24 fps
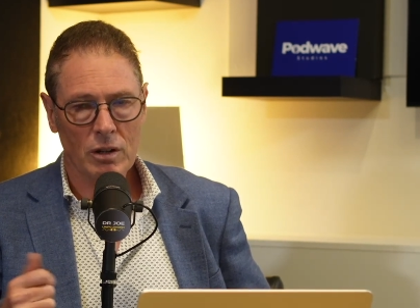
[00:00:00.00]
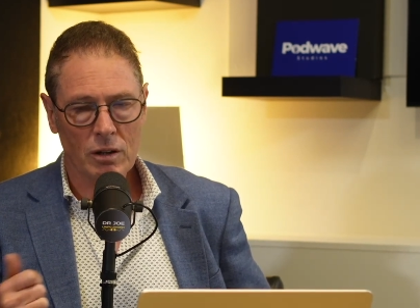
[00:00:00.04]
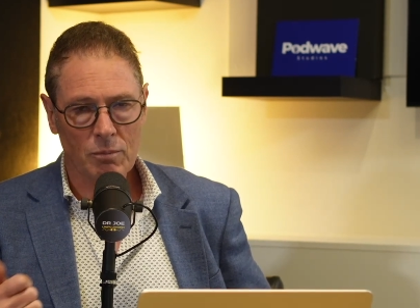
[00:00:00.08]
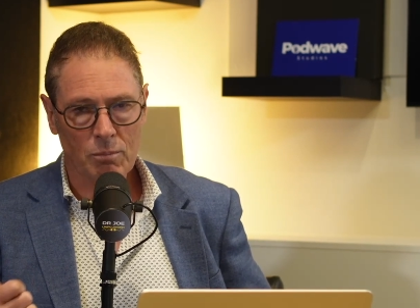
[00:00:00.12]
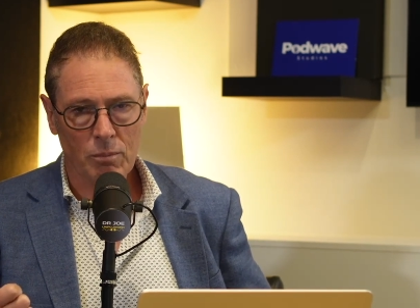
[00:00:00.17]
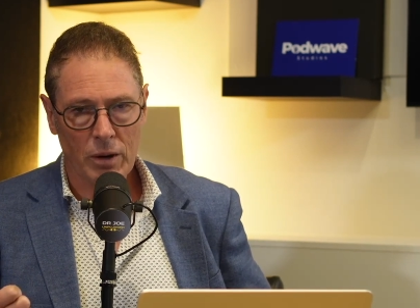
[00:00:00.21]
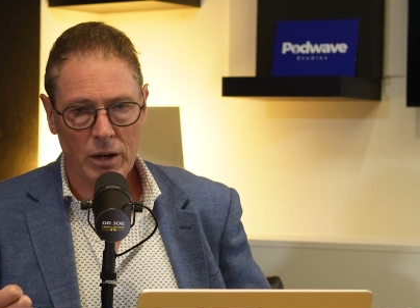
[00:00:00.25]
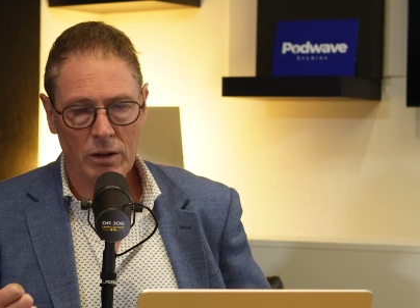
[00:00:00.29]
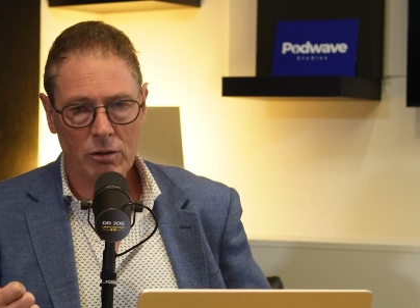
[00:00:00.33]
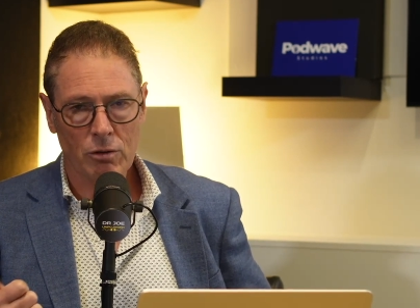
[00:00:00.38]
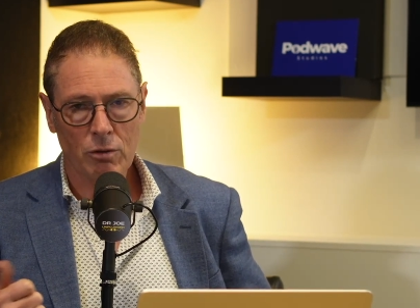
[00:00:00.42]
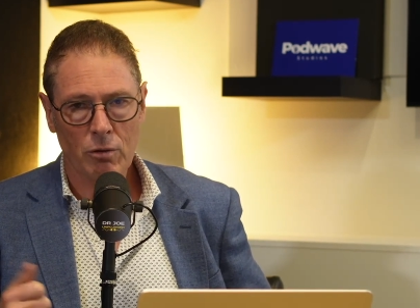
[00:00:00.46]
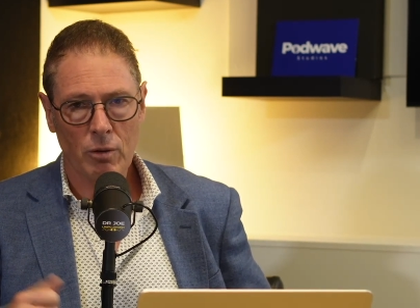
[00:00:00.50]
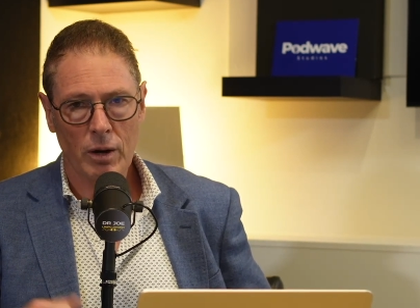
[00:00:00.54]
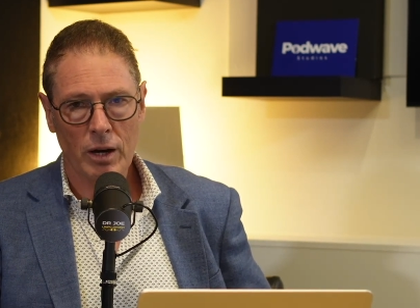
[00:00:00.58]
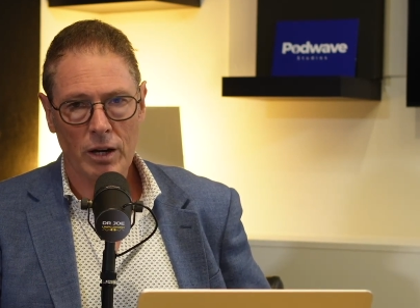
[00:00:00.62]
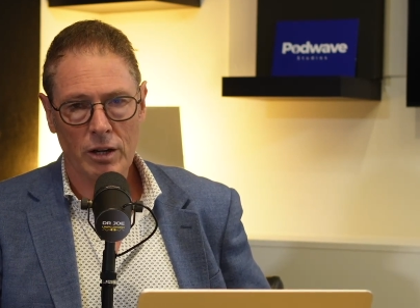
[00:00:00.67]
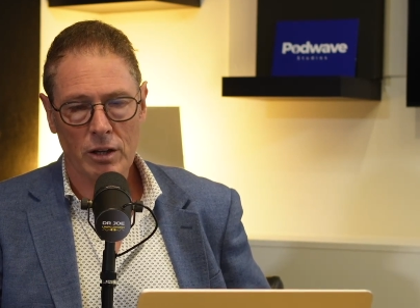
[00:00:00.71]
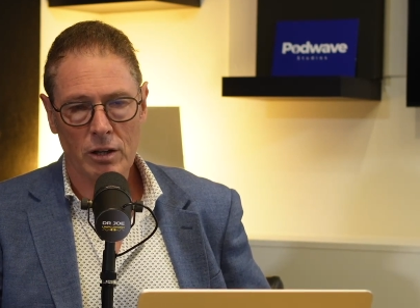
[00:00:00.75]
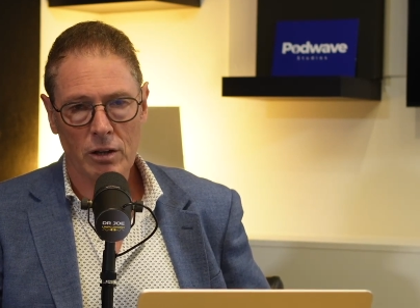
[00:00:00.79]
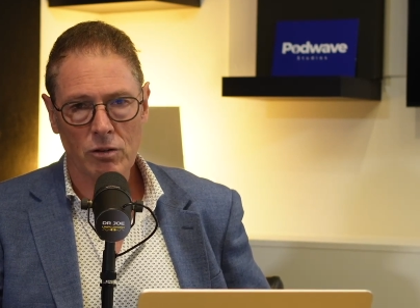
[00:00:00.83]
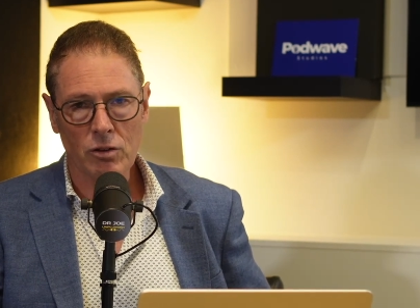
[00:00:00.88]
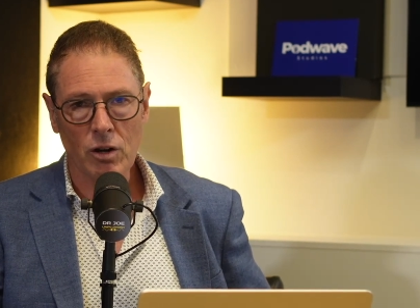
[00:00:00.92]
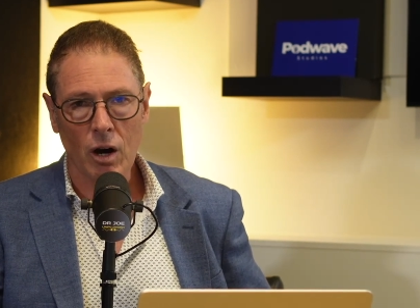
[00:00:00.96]

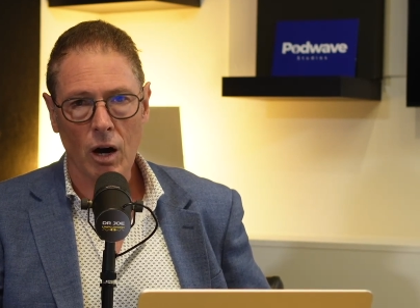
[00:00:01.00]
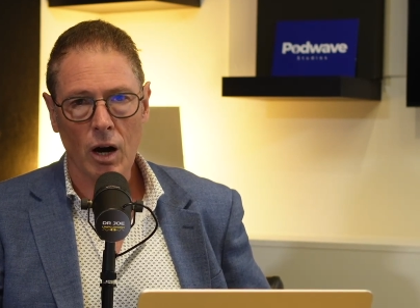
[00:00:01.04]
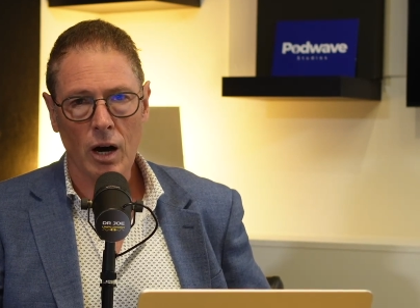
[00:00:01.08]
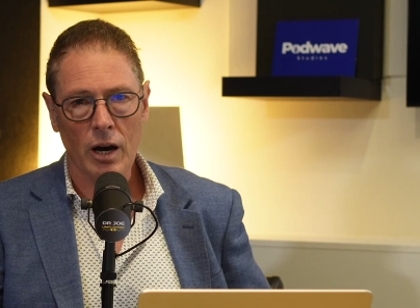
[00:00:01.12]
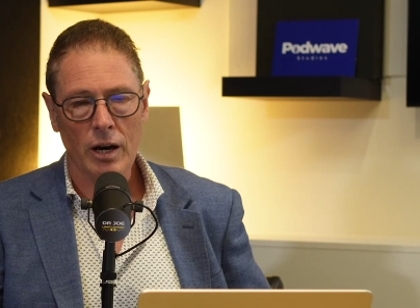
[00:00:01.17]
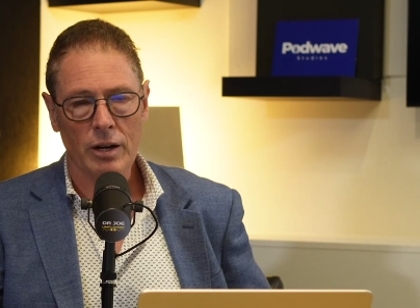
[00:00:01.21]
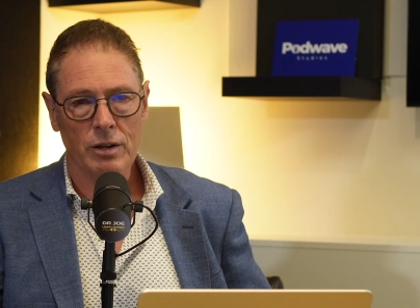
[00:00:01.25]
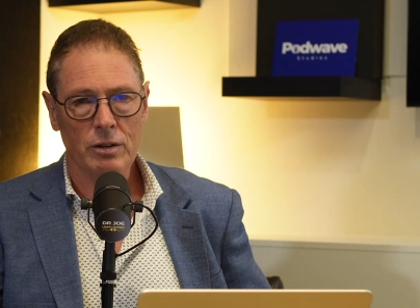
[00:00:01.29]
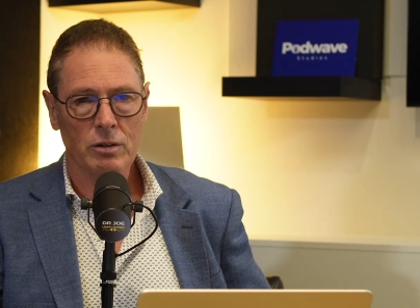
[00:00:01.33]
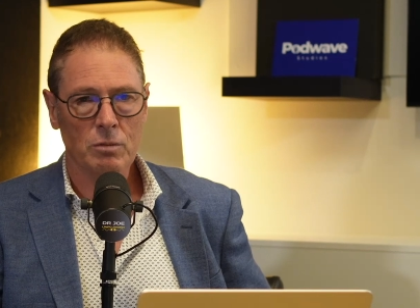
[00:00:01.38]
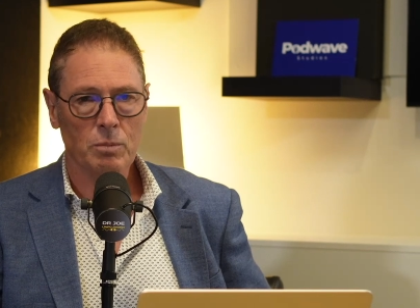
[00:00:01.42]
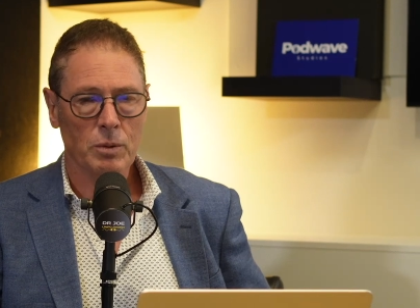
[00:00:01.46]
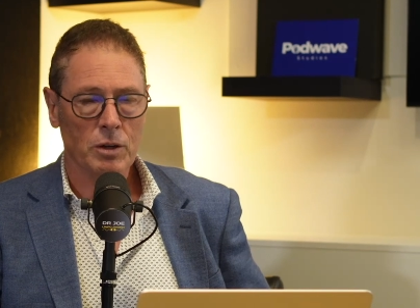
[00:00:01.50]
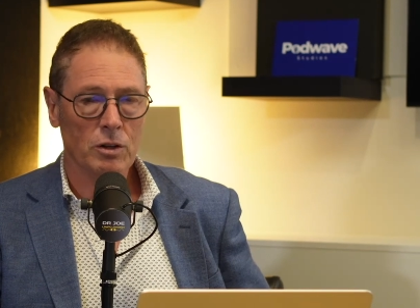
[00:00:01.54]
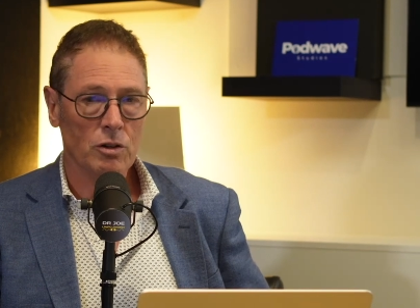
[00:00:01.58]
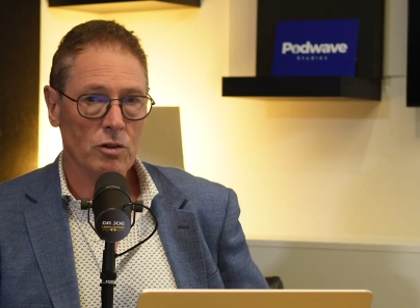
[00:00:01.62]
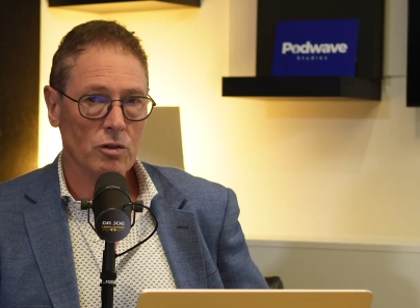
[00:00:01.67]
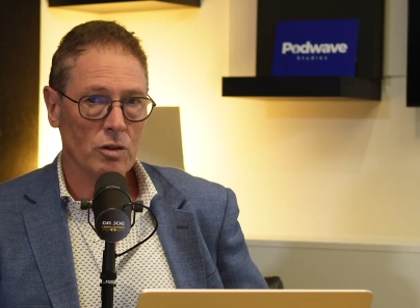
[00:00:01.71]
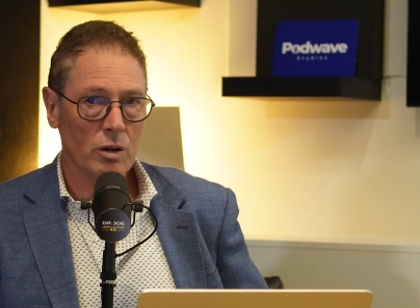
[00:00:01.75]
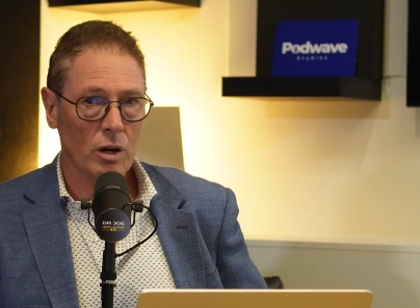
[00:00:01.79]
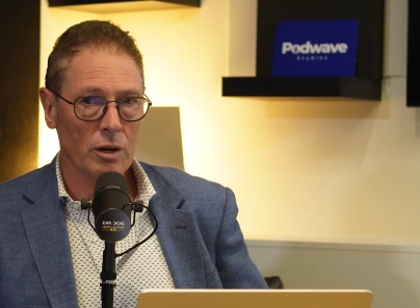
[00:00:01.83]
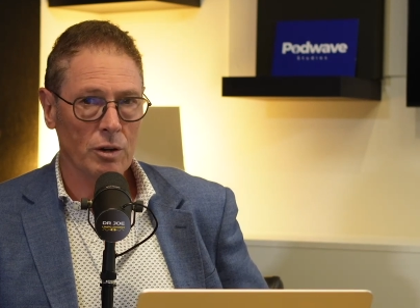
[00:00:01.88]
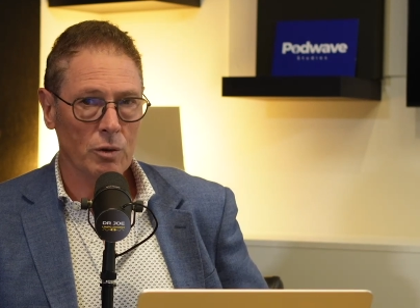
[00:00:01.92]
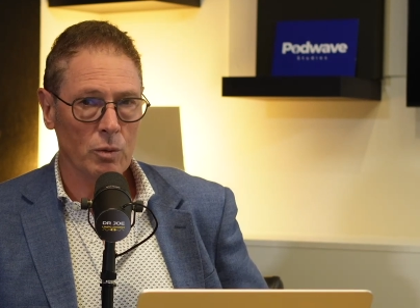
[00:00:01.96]
Mediterranean diet has been
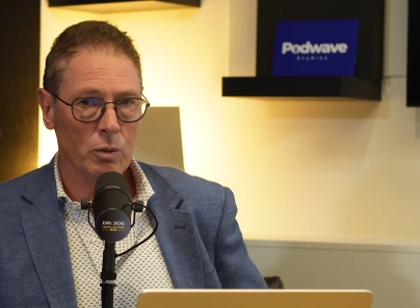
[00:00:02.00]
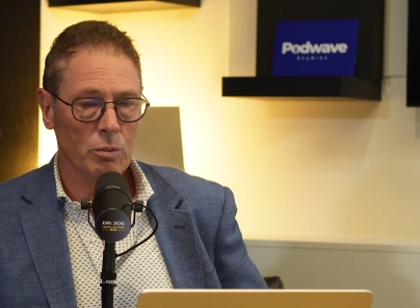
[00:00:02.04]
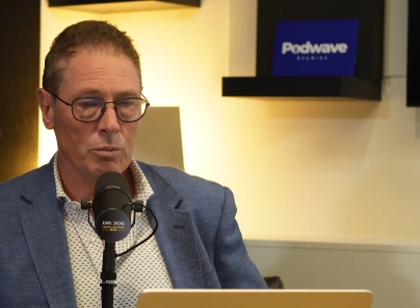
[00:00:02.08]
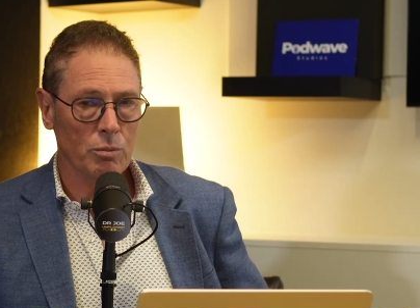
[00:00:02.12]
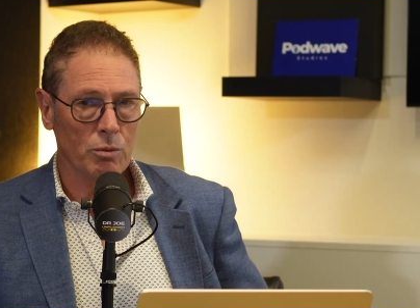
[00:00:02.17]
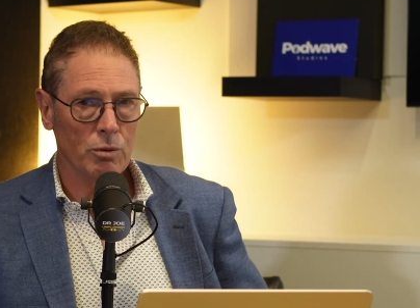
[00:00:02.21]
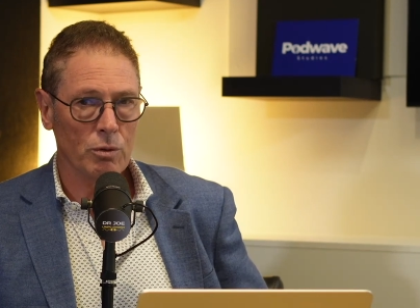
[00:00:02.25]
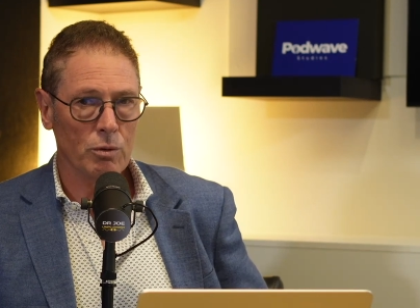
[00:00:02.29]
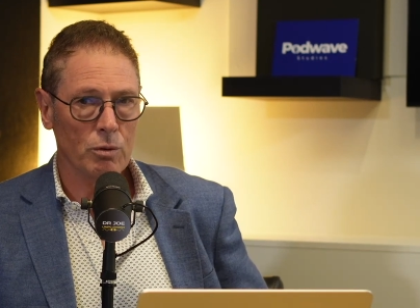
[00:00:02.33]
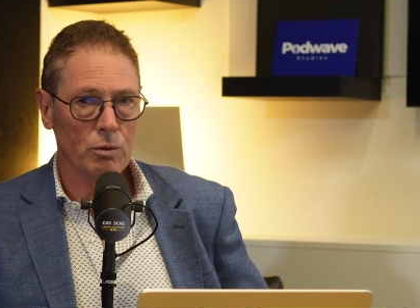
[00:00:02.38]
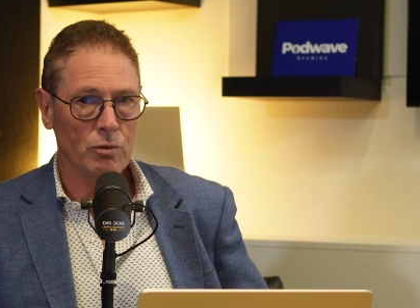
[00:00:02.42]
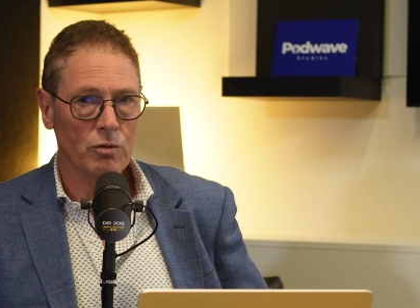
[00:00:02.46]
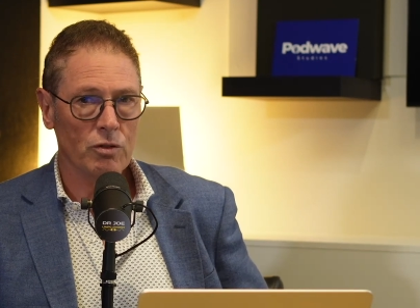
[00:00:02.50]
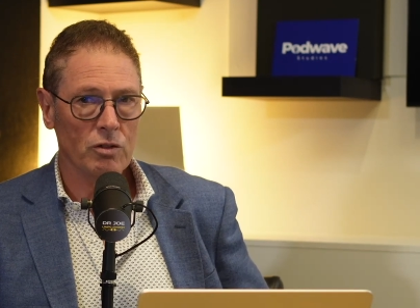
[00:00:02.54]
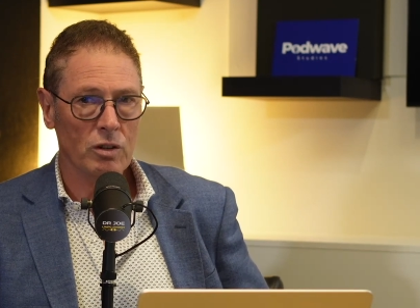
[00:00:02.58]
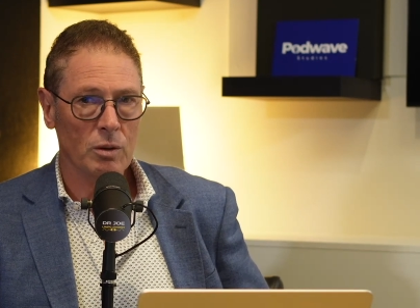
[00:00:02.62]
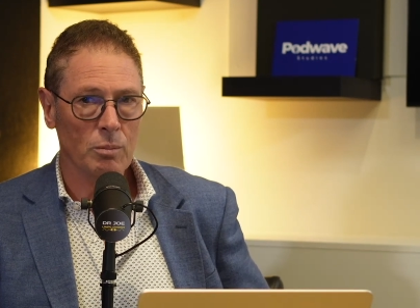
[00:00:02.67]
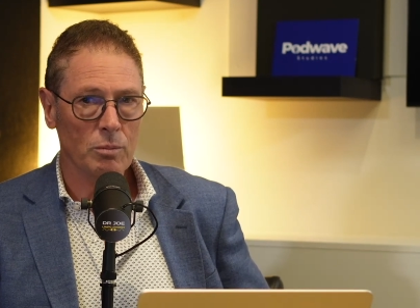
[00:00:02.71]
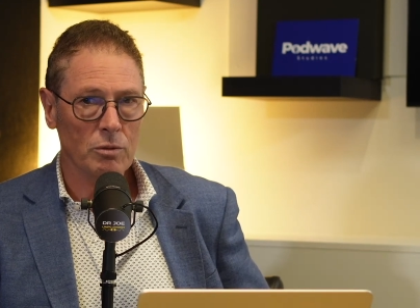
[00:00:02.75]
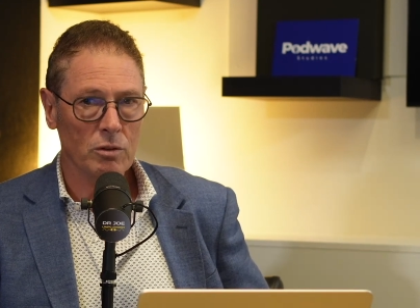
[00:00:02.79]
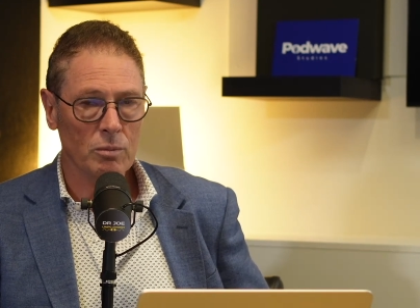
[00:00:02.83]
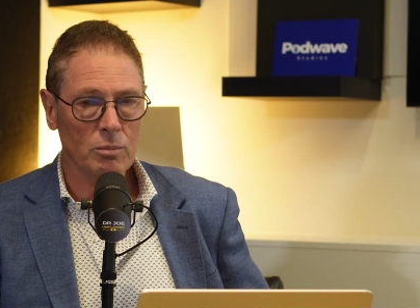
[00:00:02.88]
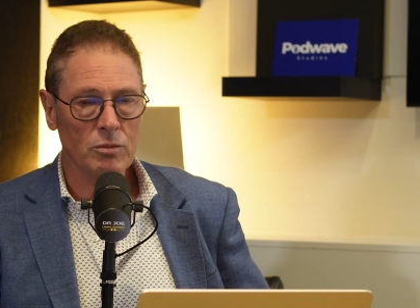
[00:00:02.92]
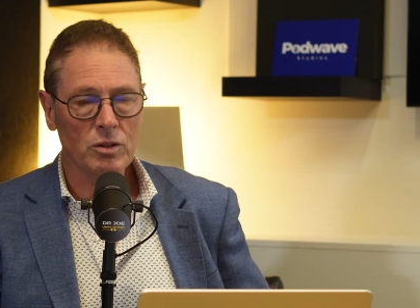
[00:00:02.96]
shown to improve
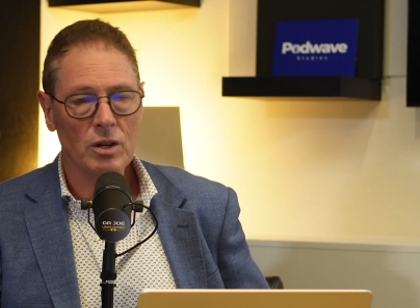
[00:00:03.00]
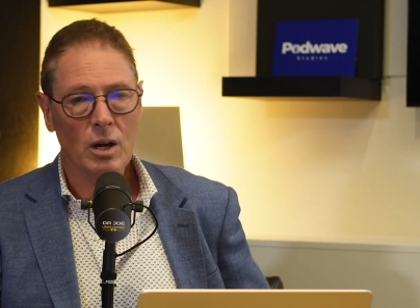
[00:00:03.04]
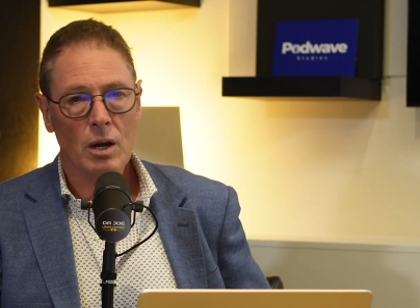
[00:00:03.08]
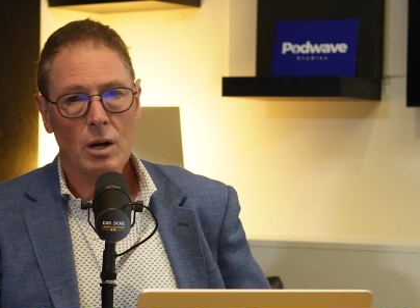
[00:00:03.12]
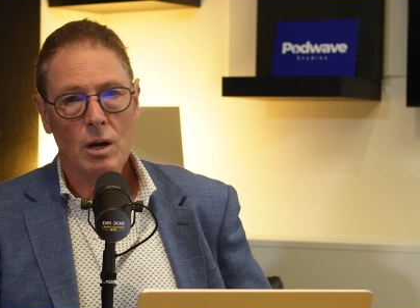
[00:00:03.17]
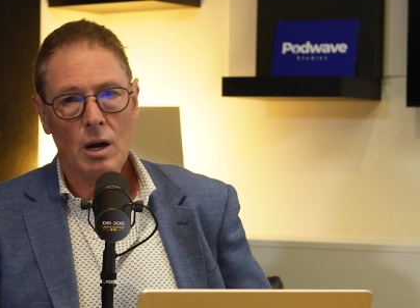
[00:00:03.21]
symptoms.